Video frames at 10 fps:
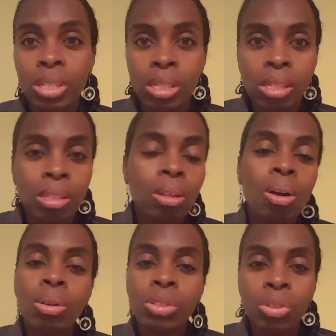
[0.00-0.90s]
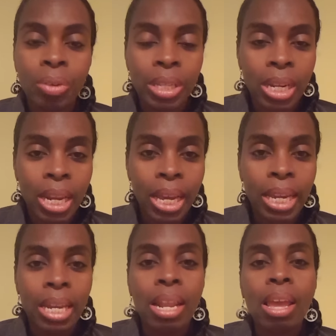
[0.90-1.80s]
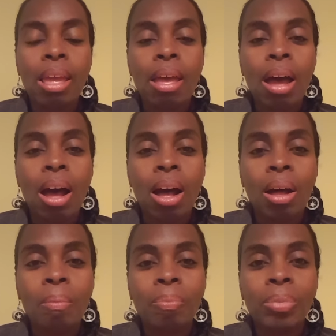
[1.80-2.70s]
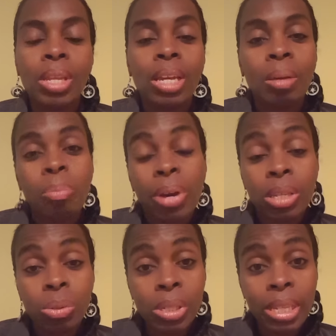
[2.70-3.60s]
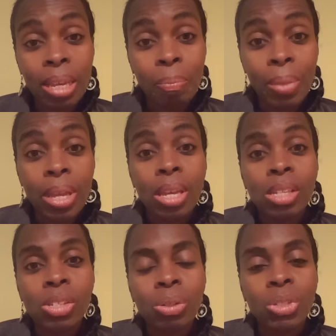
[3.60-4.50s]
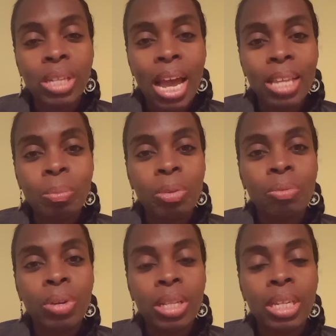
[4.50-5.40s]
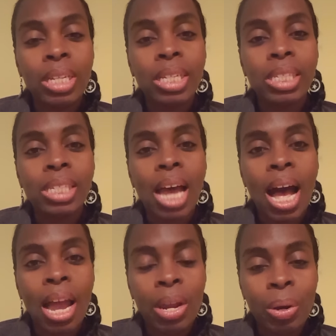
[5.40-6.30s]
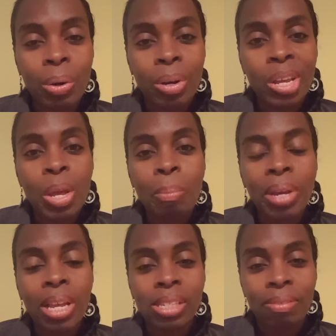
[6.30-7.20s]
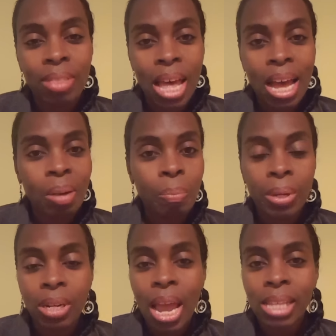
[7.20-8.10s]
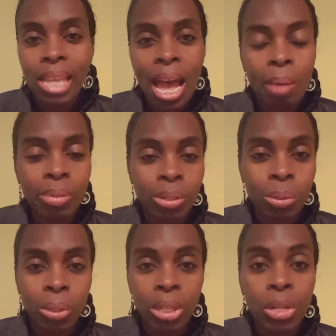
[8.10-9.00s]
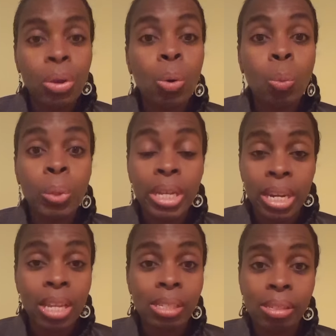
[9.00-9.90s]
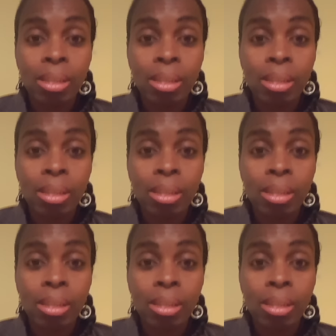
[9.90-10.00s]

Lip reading: and it's all during the night, it breaks her sleep. So she has been really tired because of that, but has absolutely no weakness.